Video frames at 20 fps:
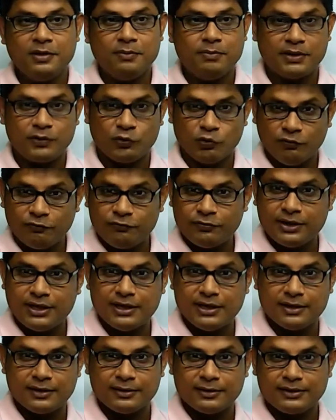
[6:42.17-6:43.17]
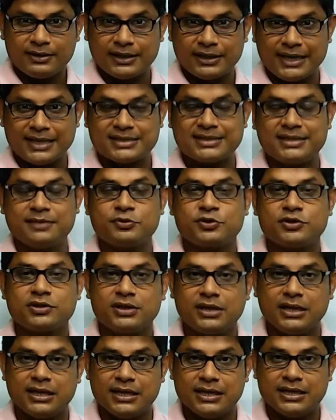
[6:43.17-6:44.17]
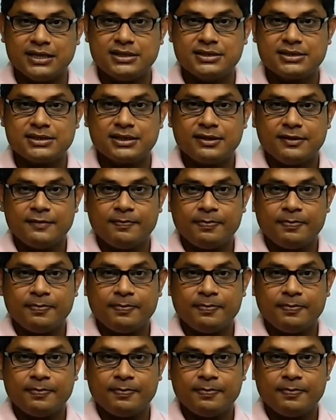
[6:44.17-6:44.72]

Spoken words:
But over here the exception is